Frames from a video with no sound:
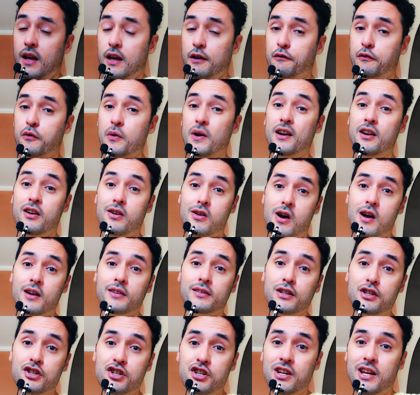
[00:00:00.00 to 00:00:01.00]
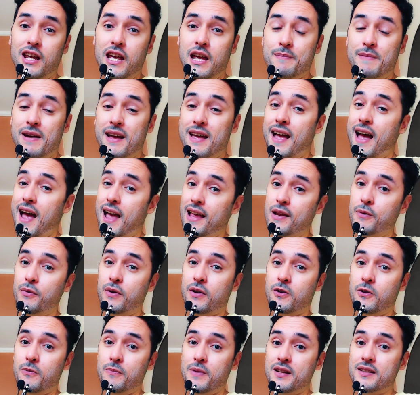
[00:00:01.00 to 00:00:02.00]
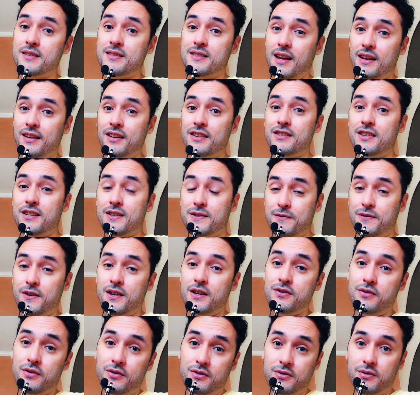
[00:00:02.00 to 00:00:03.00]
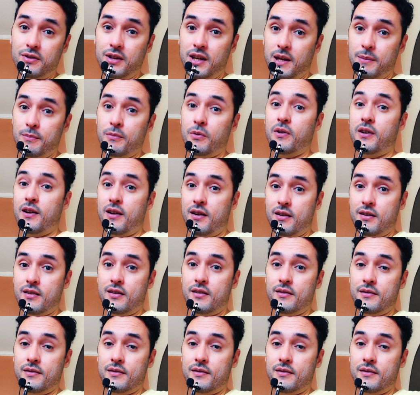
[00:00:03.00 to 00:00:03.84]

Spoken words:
If you are not the GM, I highly recommend sending this video to him or her.